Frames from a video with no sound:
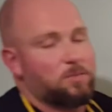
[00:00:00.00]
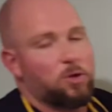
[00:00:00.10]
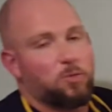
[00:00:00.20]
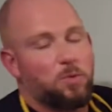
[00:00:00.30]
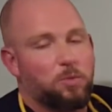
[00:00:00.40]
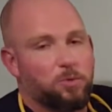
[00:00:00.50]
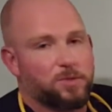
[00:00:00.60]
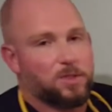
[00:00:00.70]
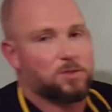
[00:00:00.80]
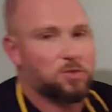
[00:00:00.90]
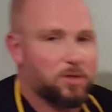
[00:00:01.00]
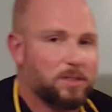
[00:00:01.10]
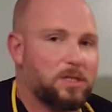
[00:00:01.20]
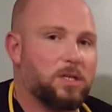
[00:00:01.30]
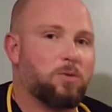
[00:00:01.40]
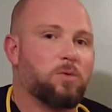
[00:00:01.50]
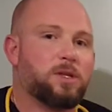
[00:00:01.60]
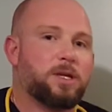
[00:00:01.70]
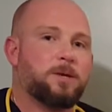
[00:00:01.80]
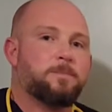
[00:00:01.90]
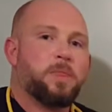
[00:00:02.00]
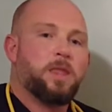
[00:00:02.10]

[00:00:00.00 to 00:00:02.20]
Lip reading: Both pupils constrict equally